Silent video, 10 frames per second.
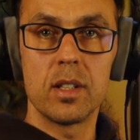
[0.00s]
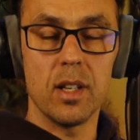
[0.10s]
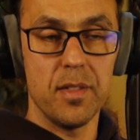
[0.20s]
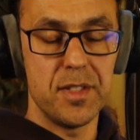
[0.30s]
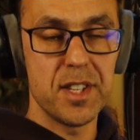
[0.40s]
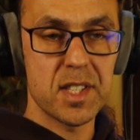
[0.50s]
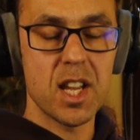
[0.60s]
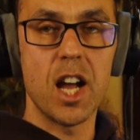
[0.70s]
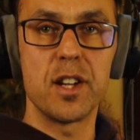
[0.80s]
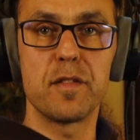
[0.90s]
this
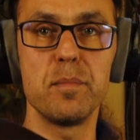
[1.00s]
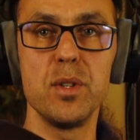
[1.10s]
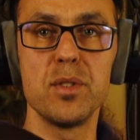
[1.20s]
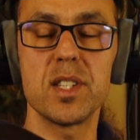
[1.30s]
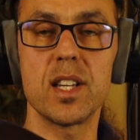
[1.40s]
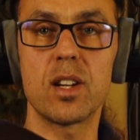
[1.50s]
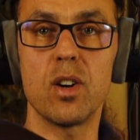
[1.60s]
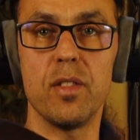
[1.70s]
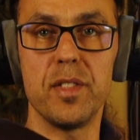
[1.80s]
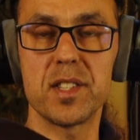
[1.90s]
kind of music,
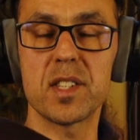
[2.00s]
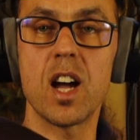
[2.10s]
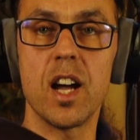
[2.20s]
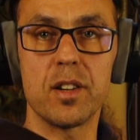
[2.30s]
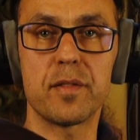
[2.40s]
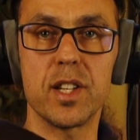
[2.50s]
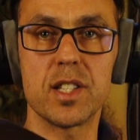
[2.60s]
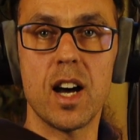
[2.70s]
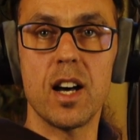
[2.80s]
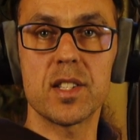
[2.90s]
on this kind of
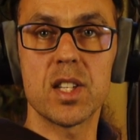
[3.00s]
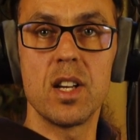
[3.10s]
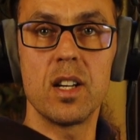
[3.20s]
guitars.